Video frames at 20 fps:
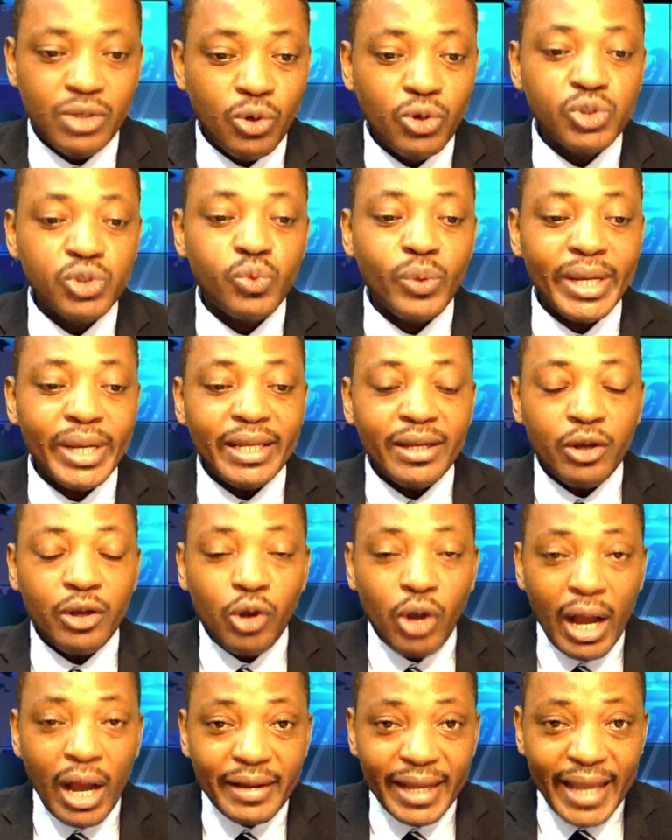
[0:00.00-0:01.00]
Those were the
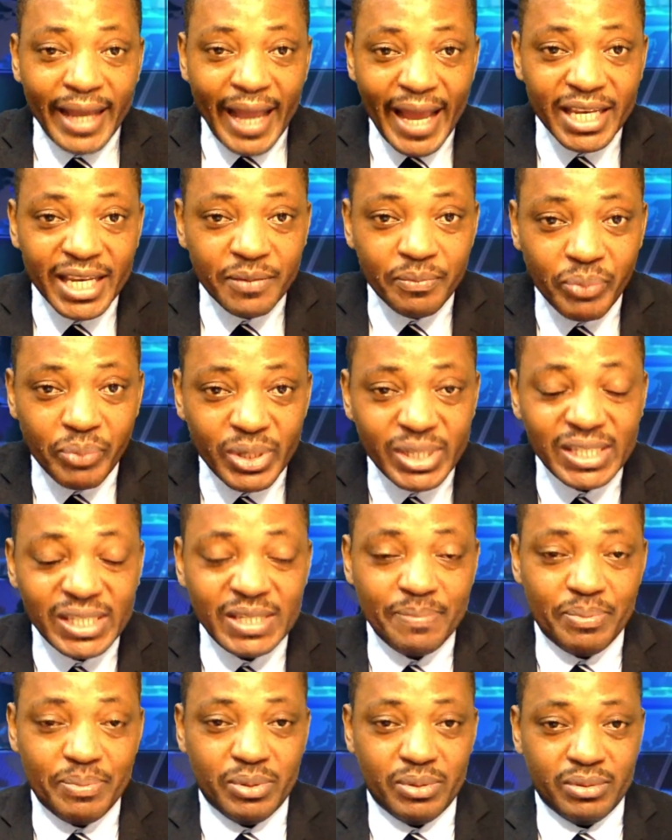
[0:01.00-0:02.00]
guiding
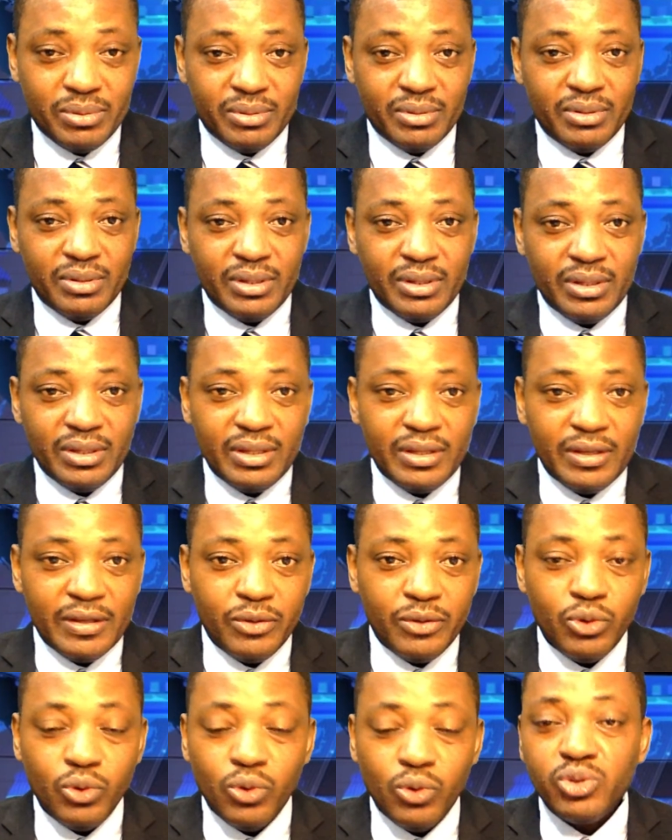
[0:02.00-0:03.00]
principle.
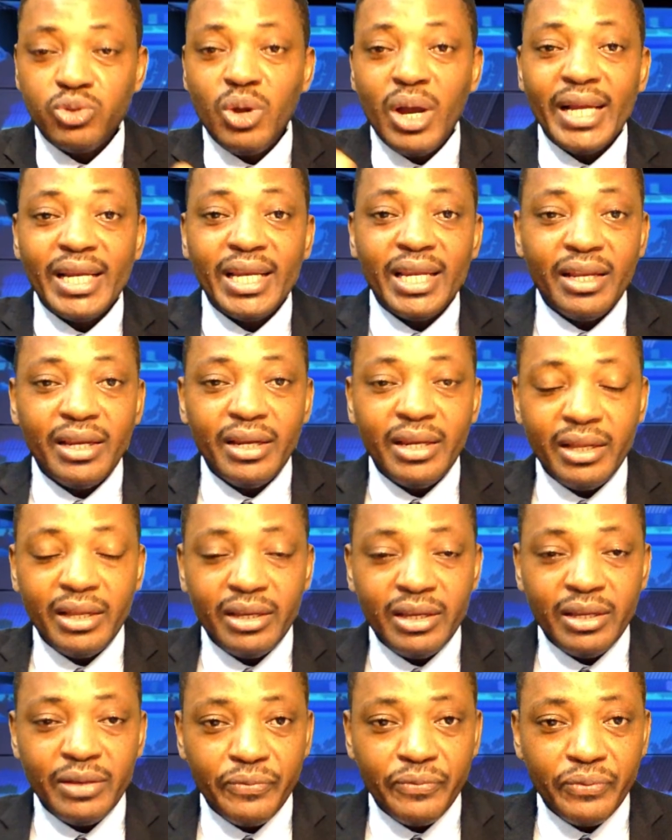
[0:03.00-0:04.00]
You also had
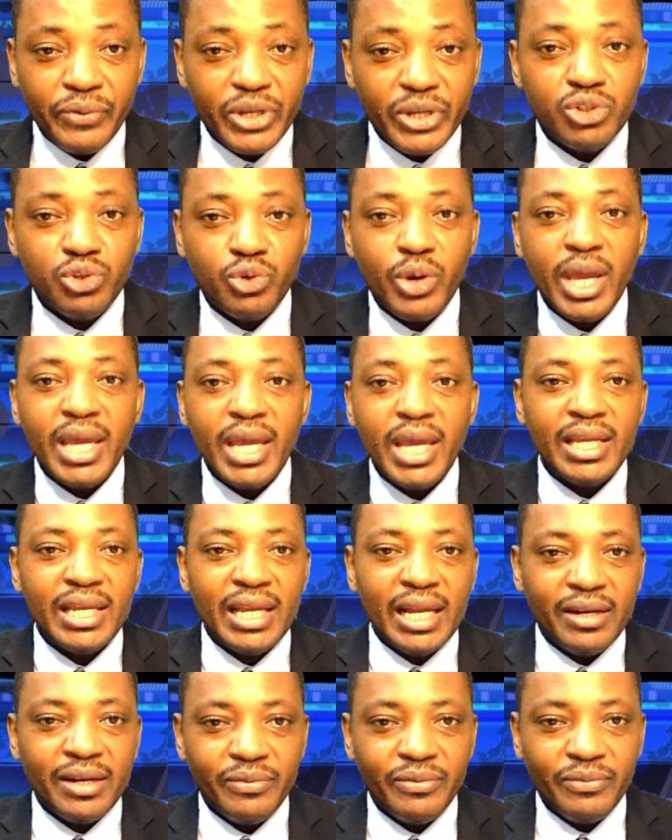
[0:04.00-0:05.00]
the free
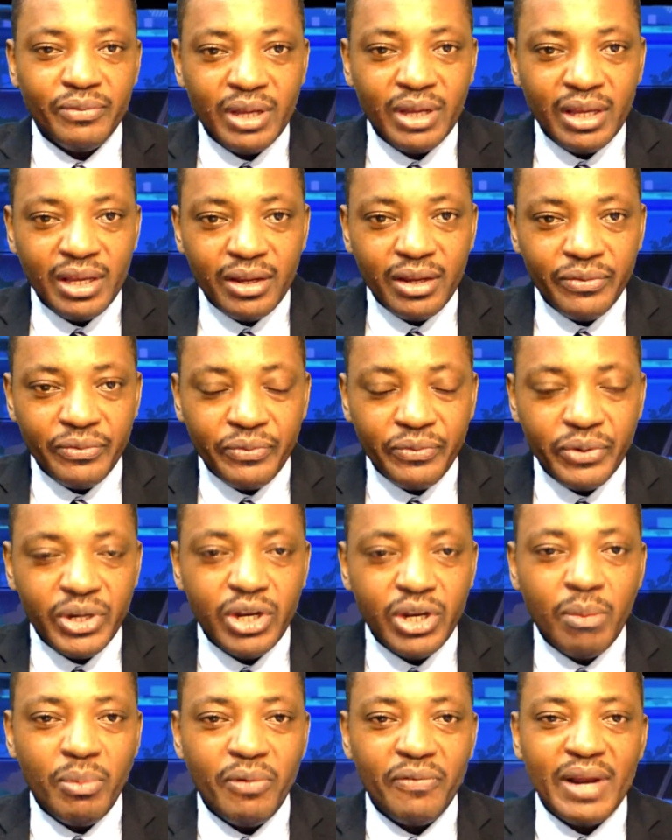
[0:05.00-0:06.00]
trade and
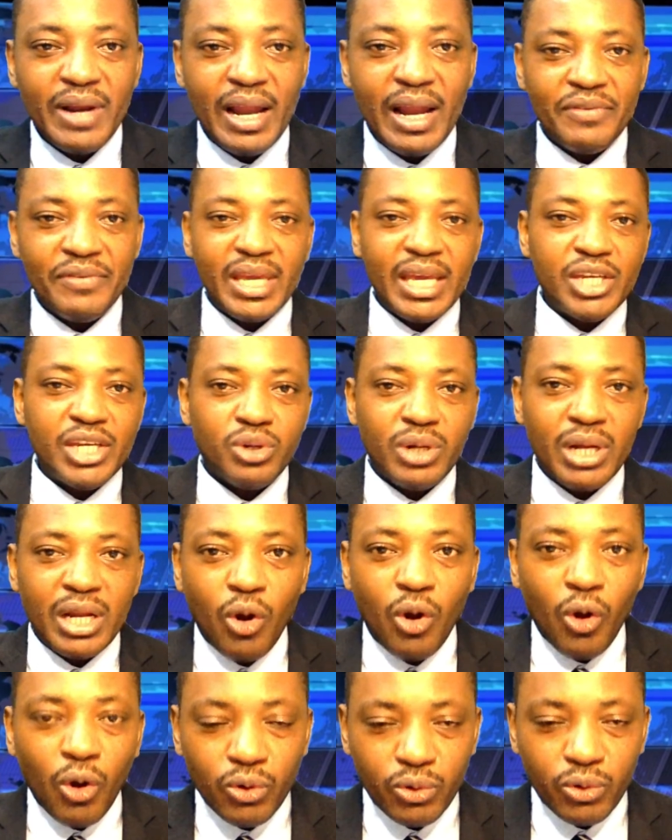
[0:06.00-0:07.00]
freedom of navigation
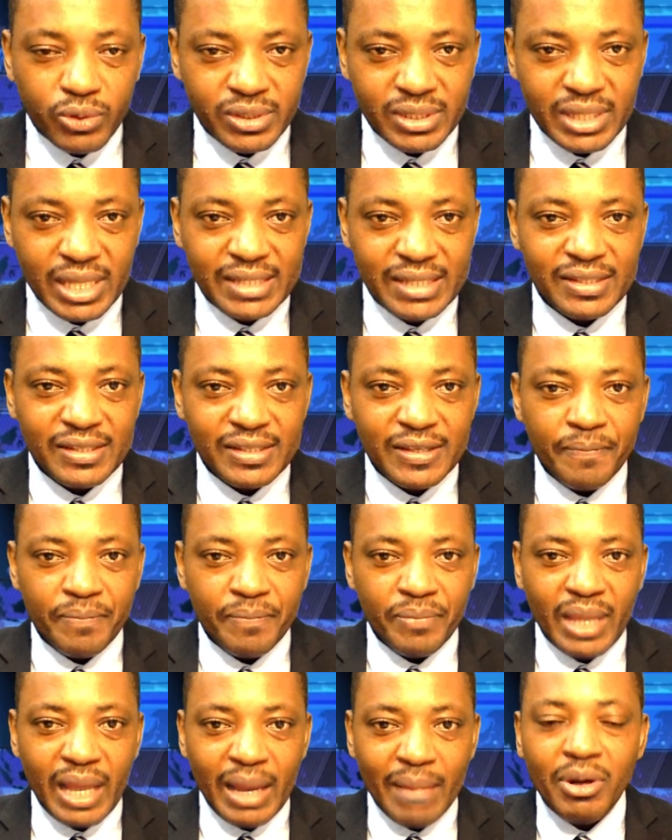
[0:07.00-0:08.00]
and all those things,
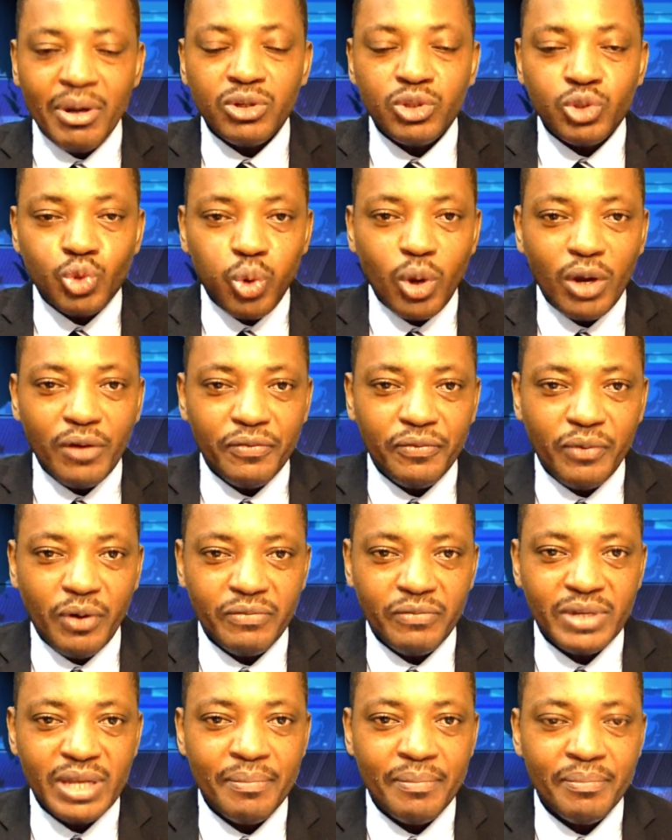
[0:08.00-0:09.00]
about 12
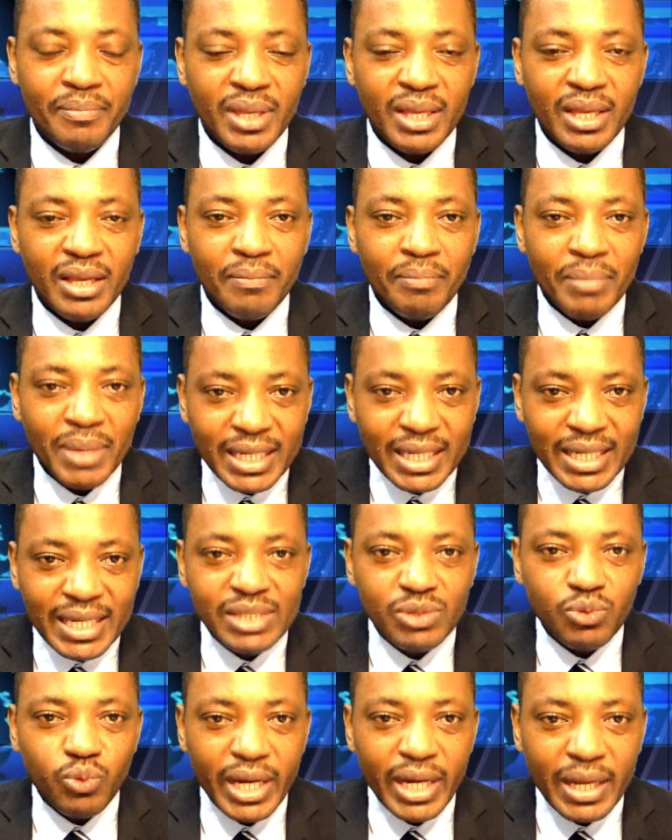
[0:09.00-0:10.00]
of them. But
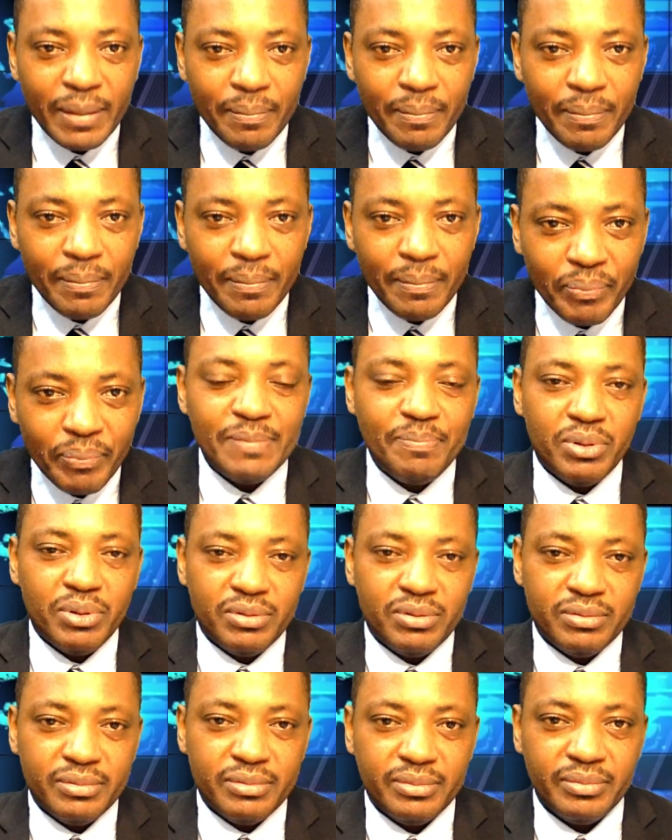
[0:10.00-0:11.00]
these were the
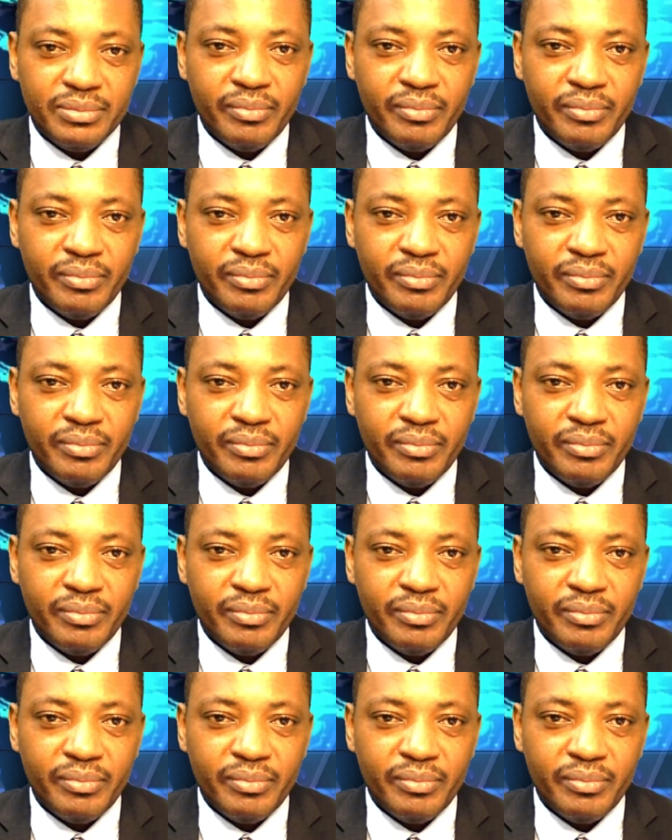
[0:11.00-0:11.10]
principle